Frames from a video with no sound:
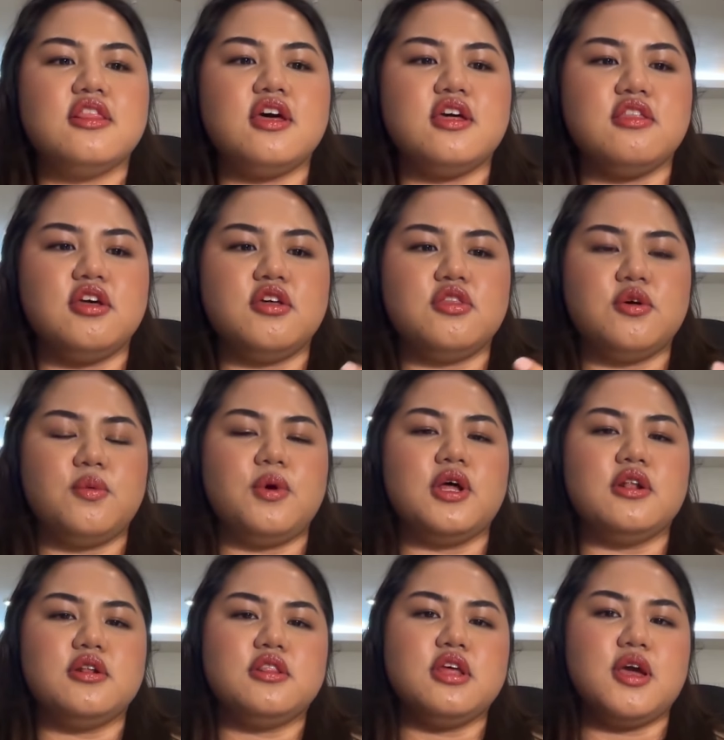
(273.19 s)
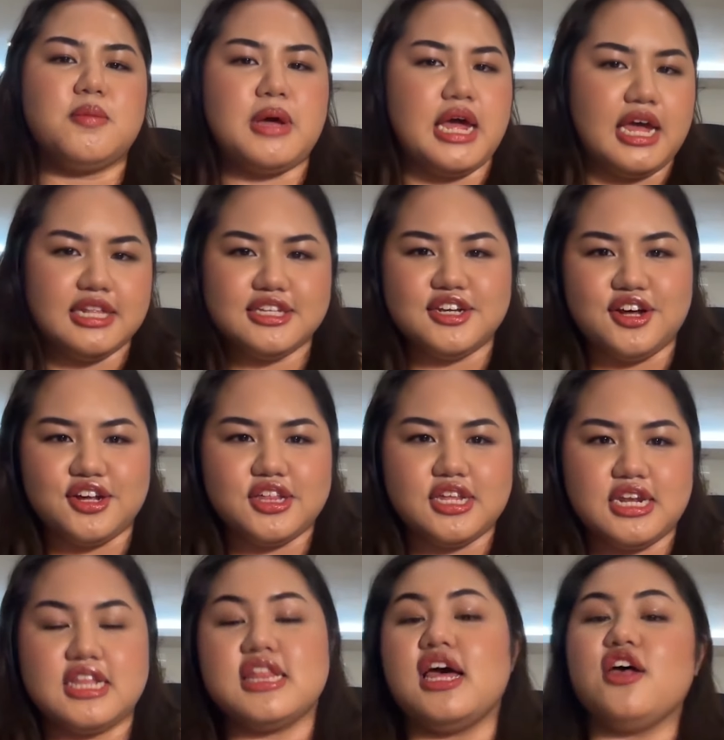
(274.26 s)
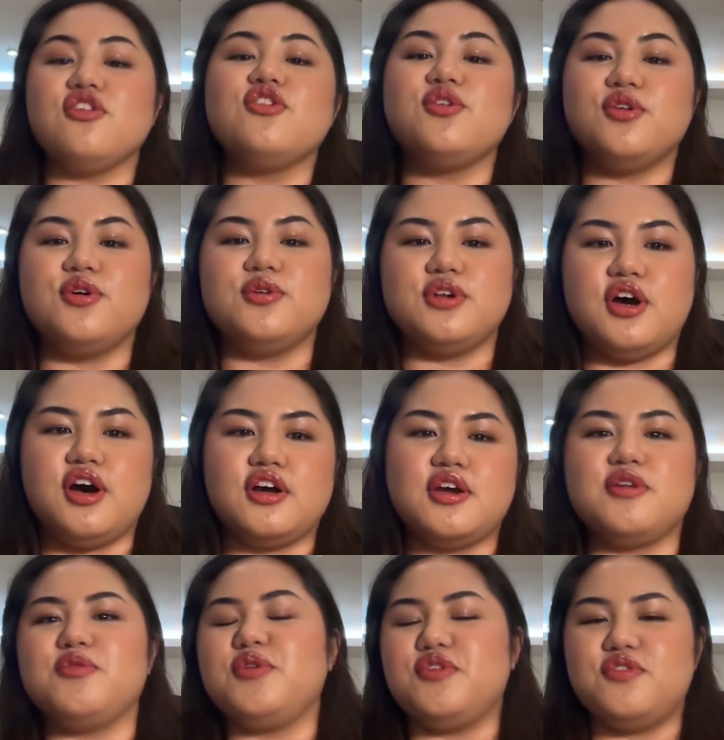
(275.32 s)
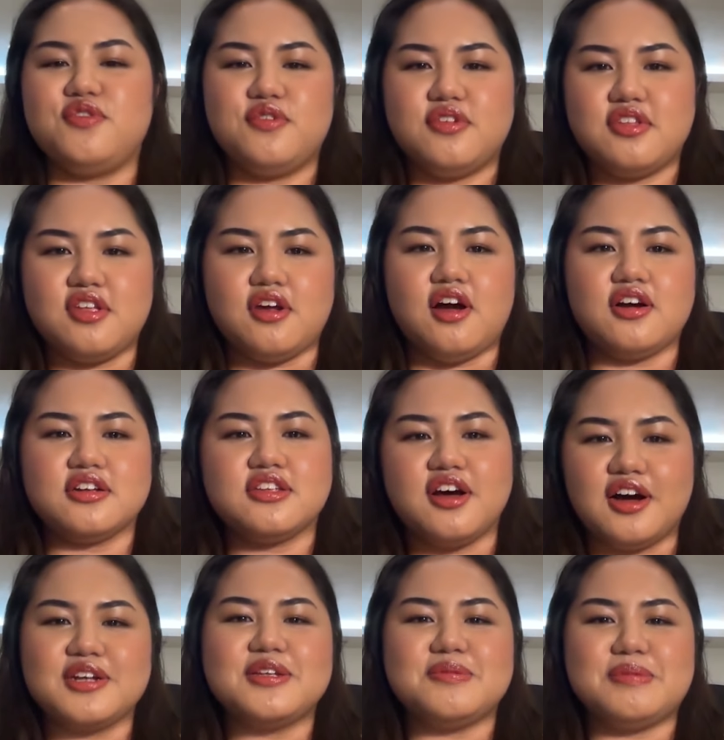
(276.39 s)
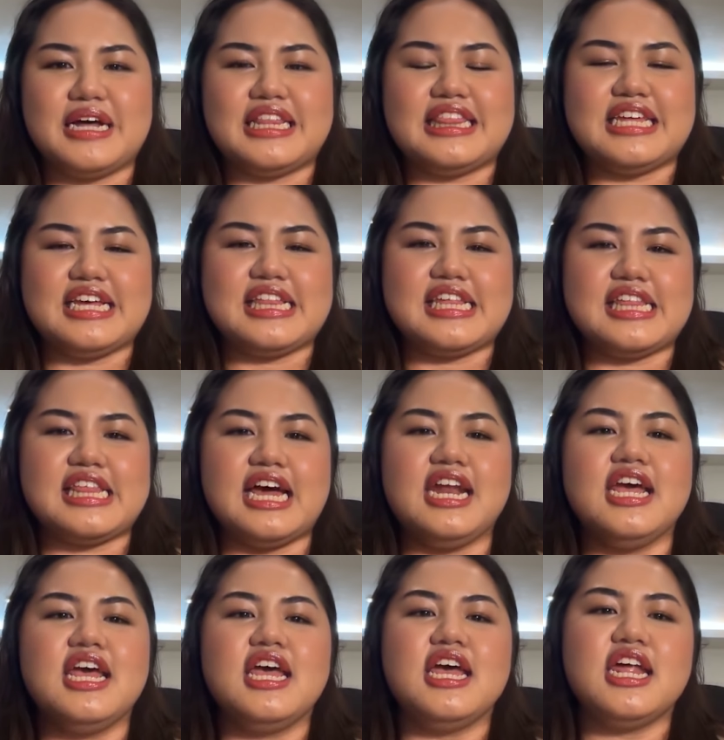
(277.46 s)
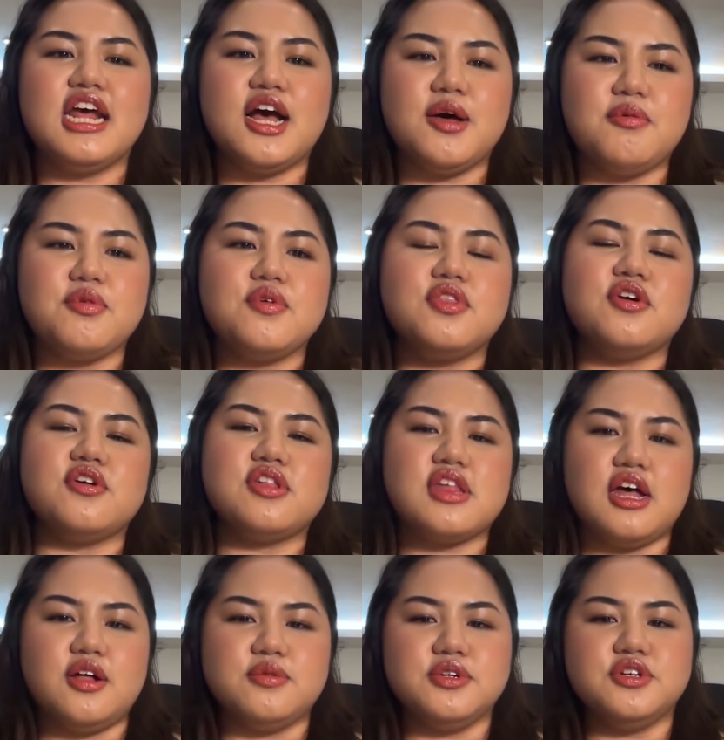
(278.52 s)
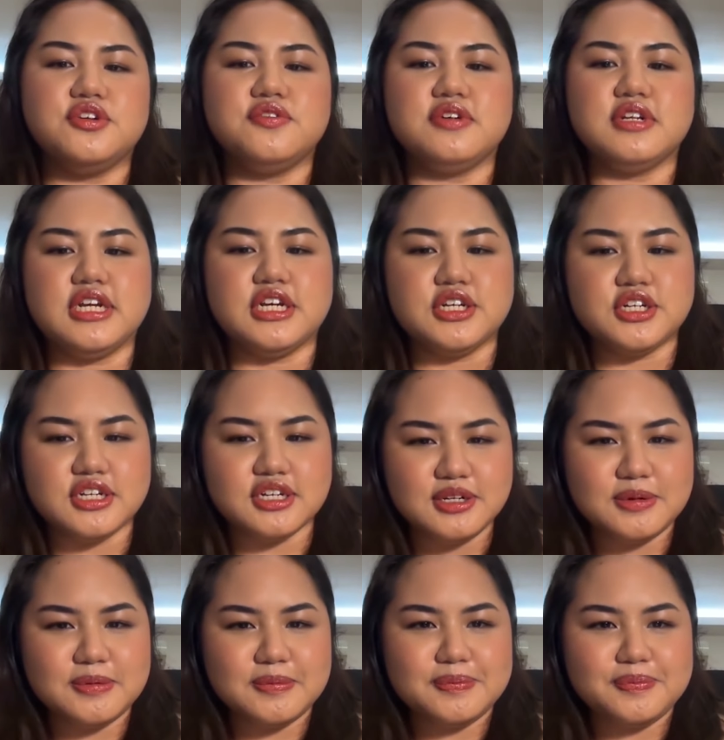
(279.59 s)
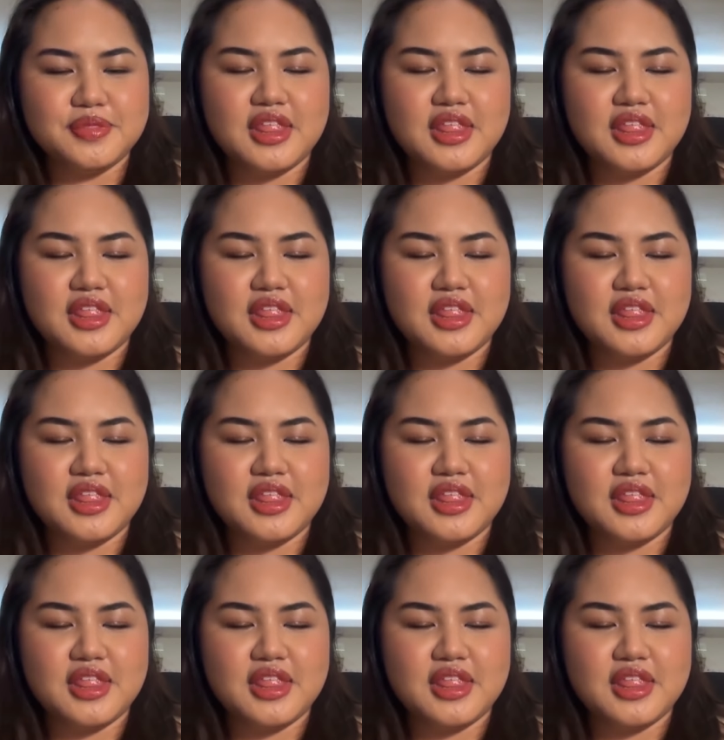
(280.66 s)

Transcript: I think the one thing about antioxidants, as you know, Doc, and we've talked about this, is that it helps with your cell rejuvenation.